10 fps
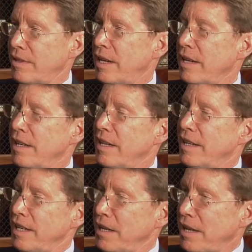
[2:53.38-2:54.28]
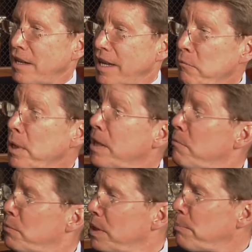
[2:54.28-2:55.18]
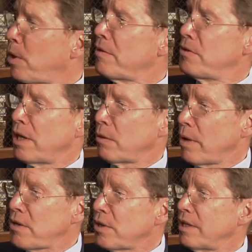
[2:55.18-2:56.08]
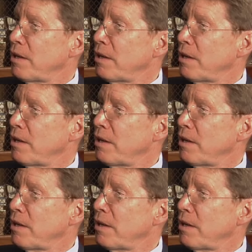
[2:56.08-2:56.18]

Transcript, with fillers: That uh, Henry Clay was really part of the generation